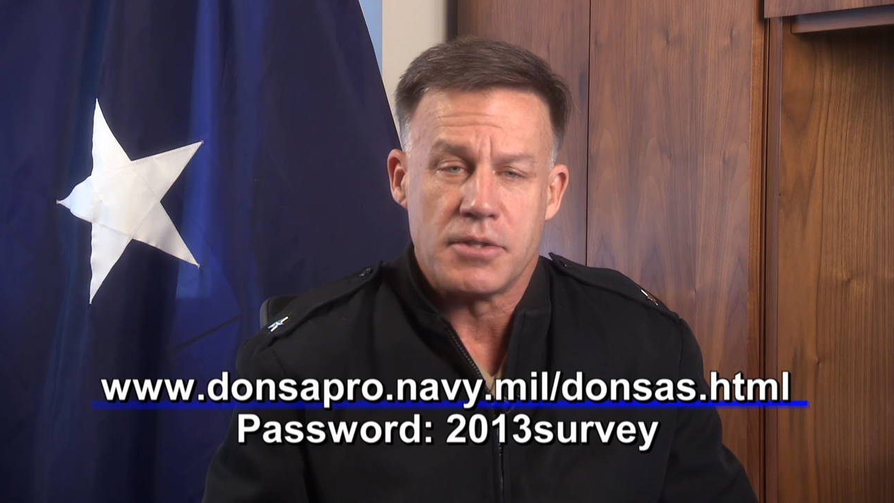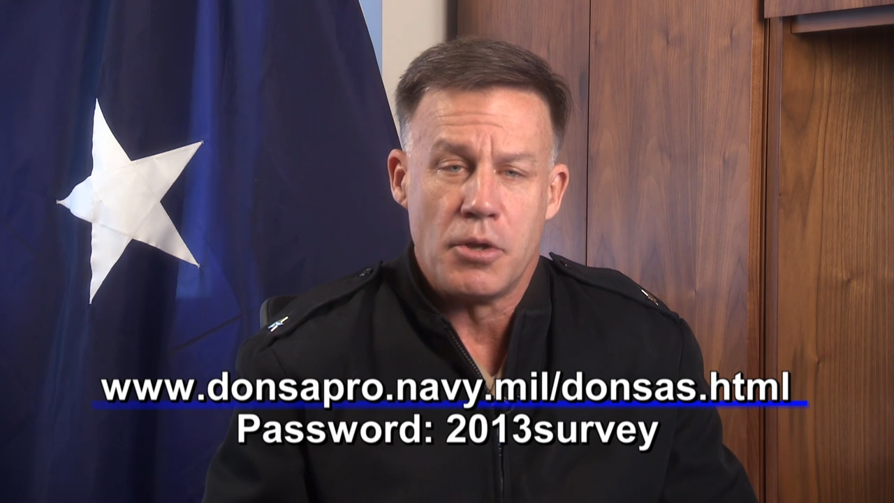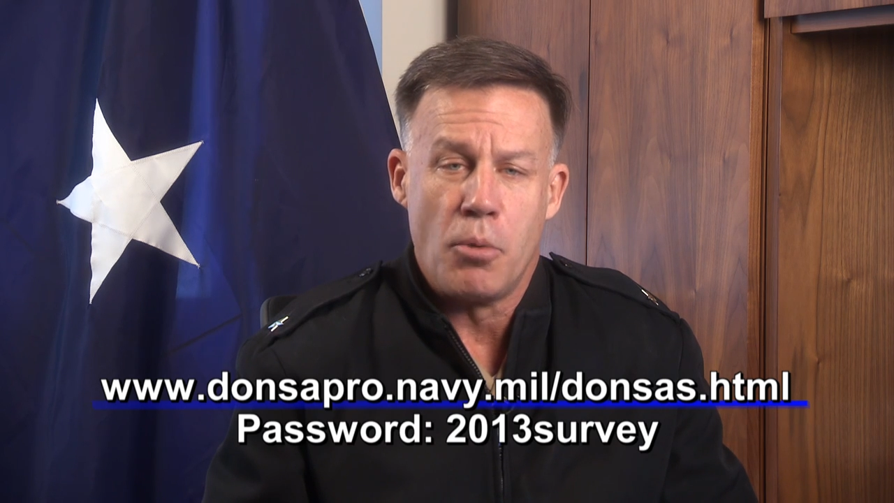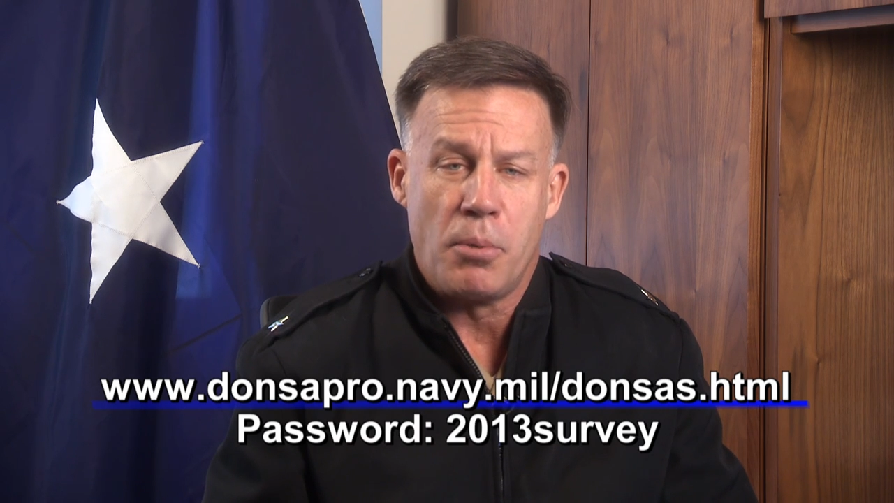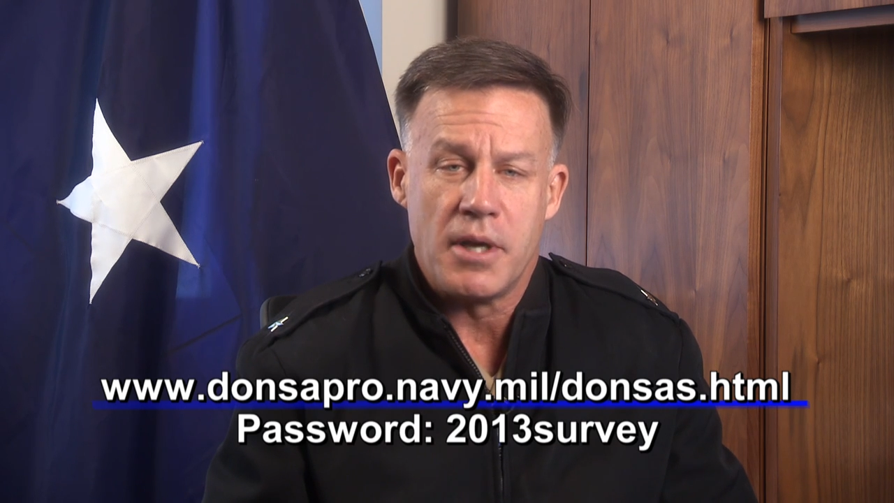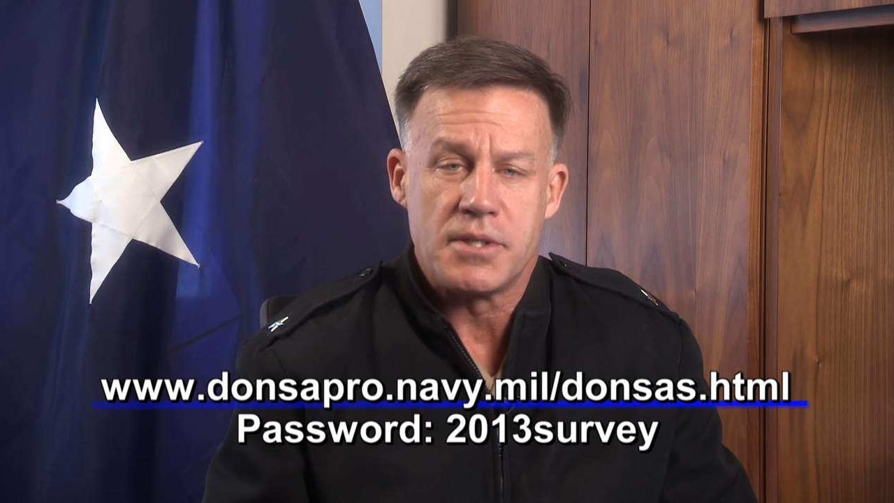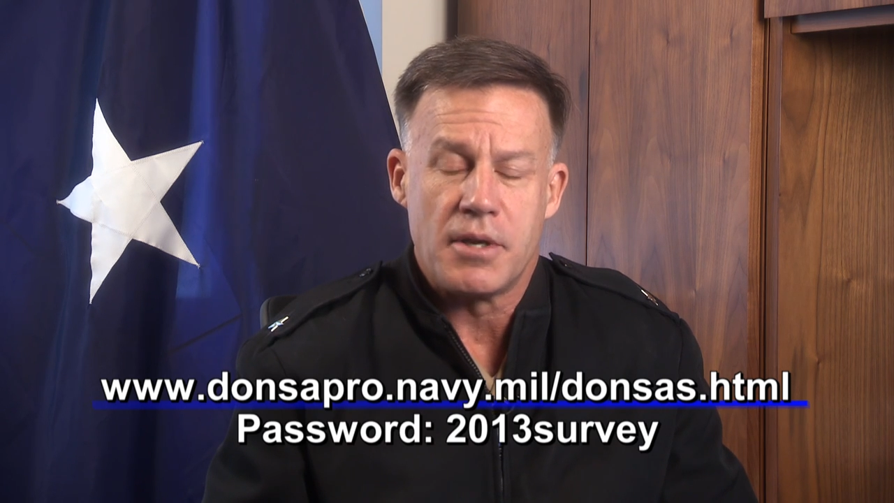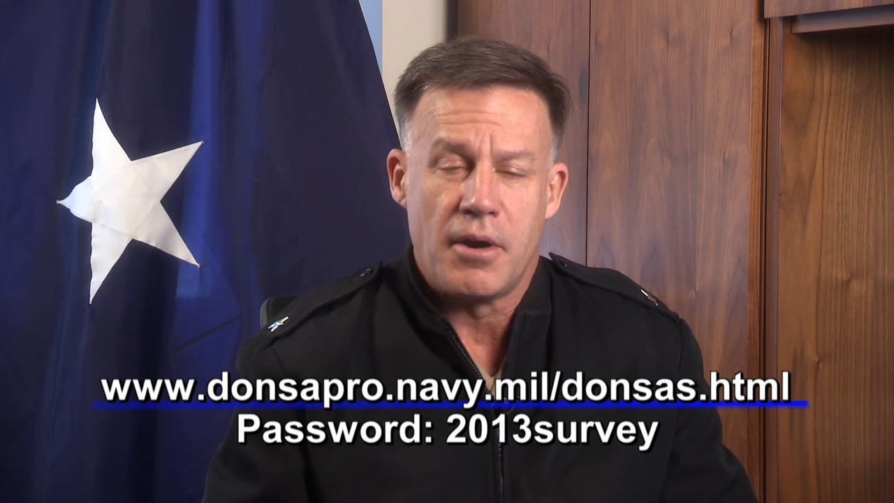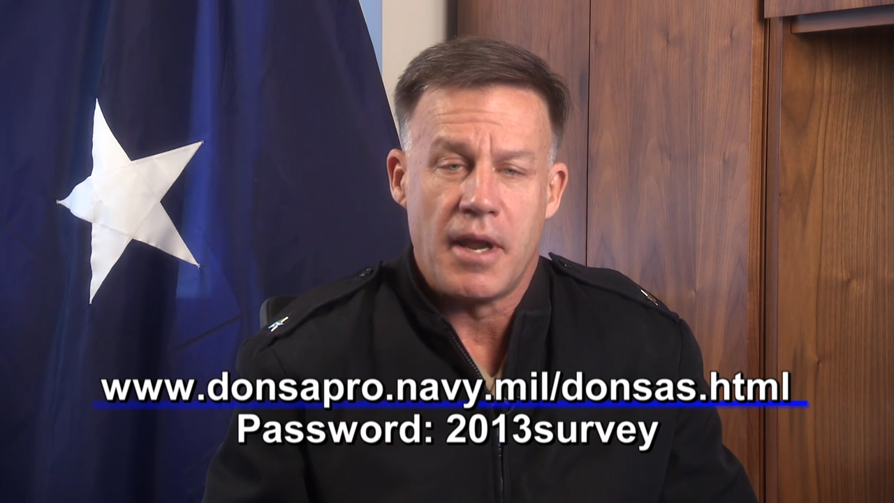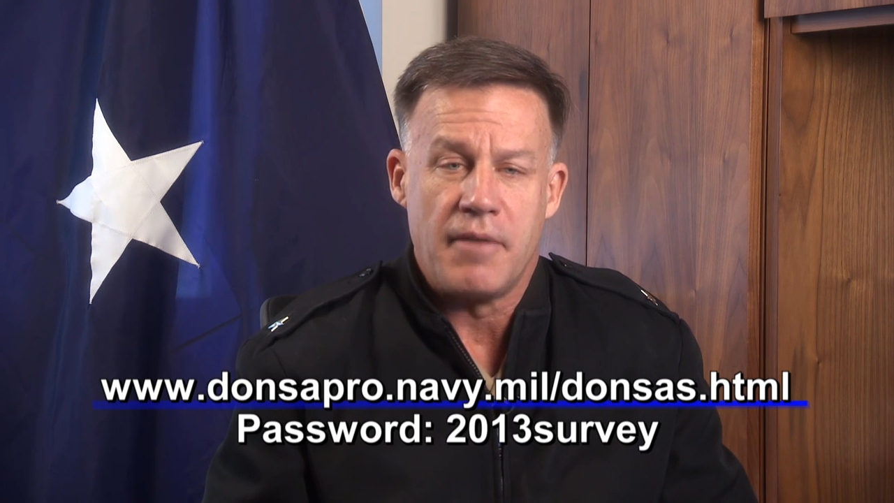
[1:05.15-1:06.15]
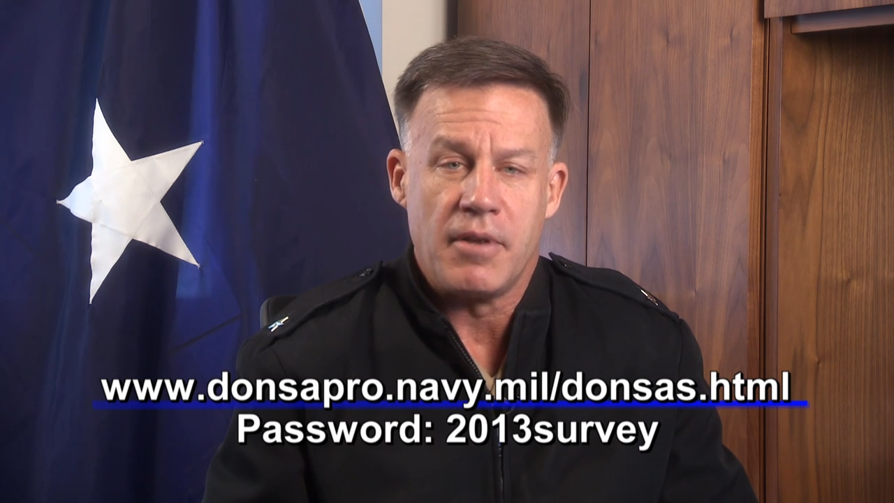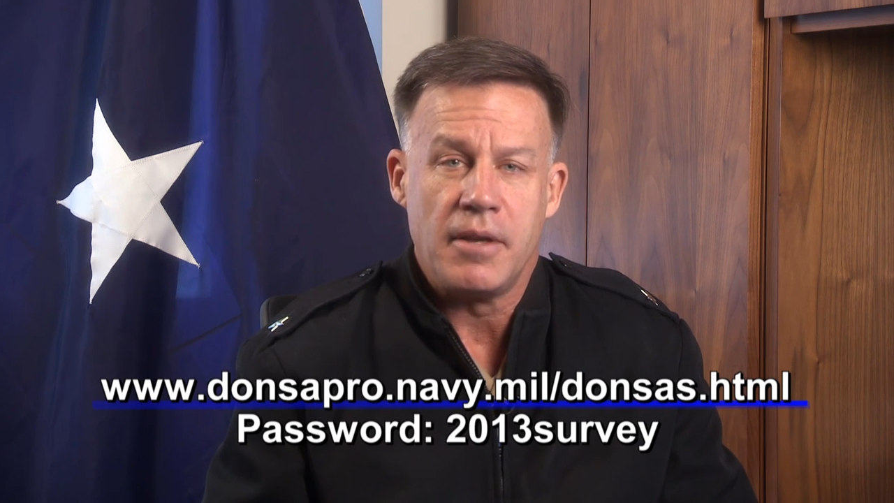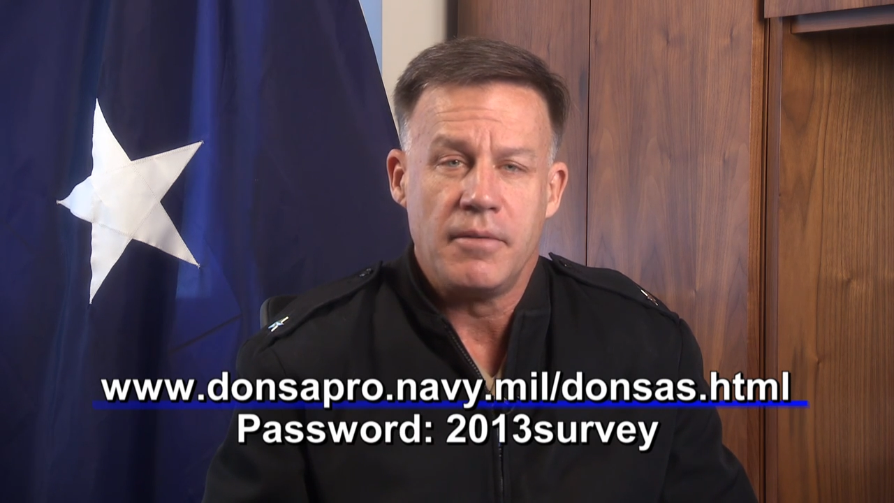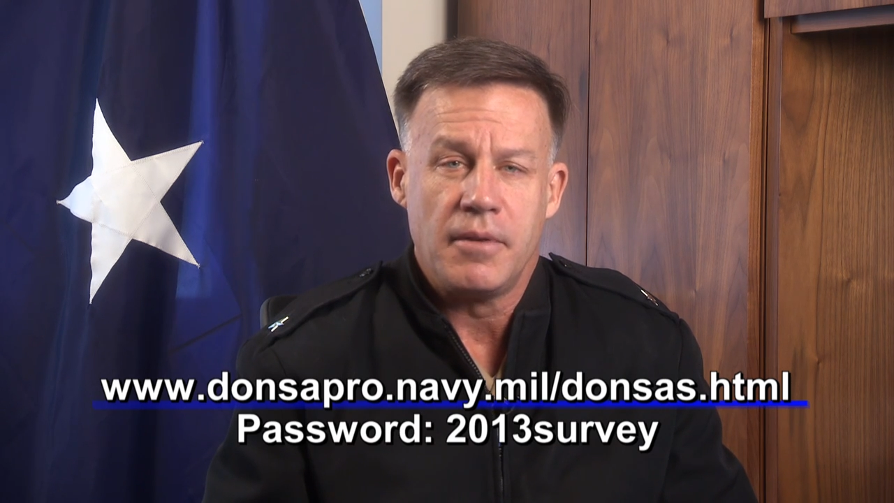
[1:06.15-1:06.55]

no place in our Navy,